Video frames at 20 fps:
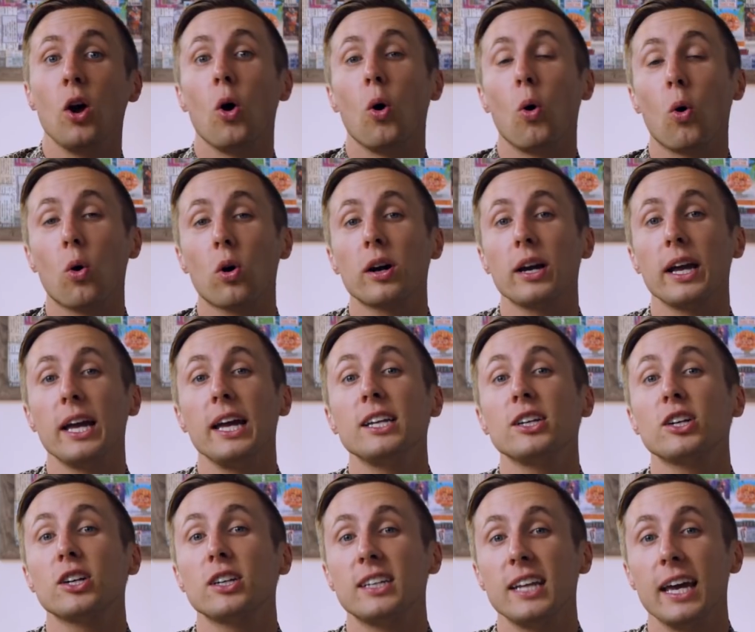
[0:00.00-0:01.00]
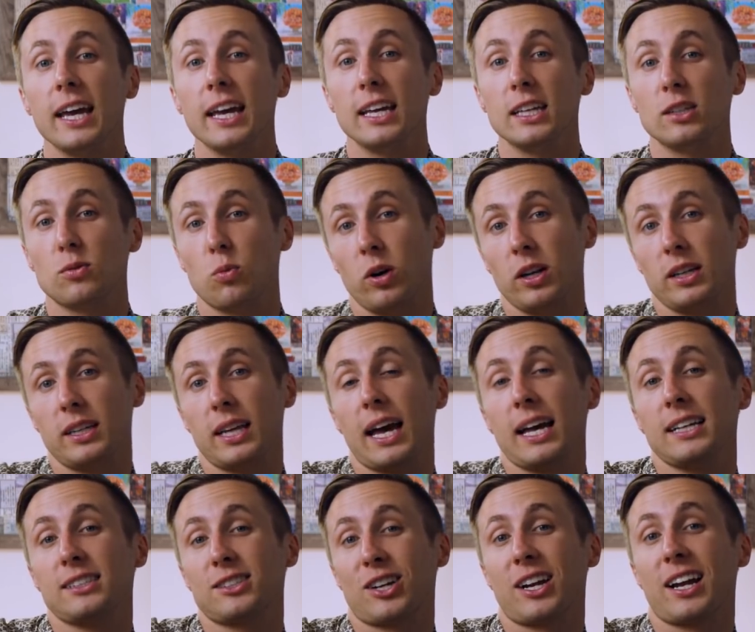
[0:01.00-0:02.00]
Or in your days, what
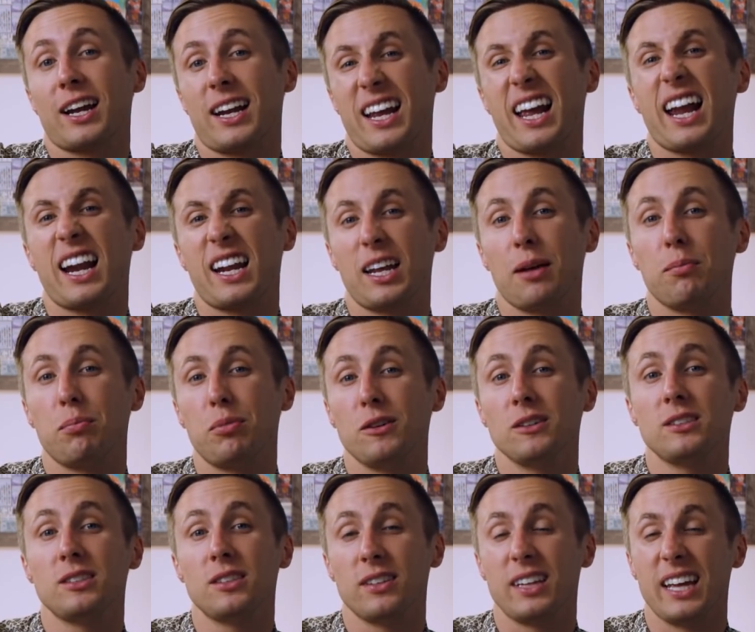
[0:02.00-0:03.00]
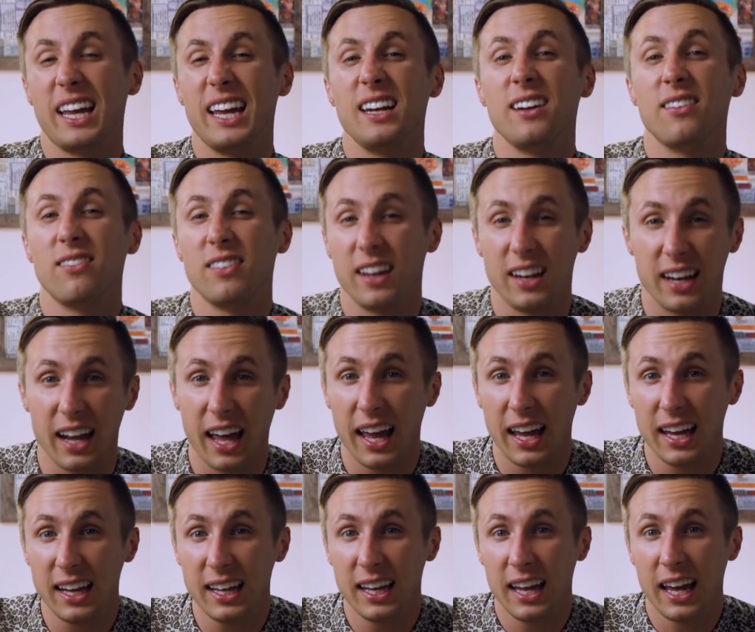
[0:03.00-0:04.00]
tasks are going to kind of get pushed till the end of the
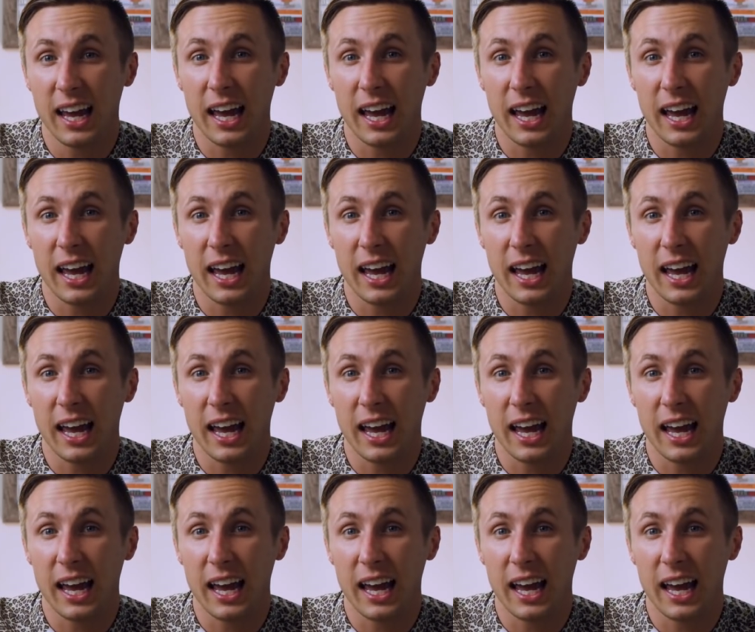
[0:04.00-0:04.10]
day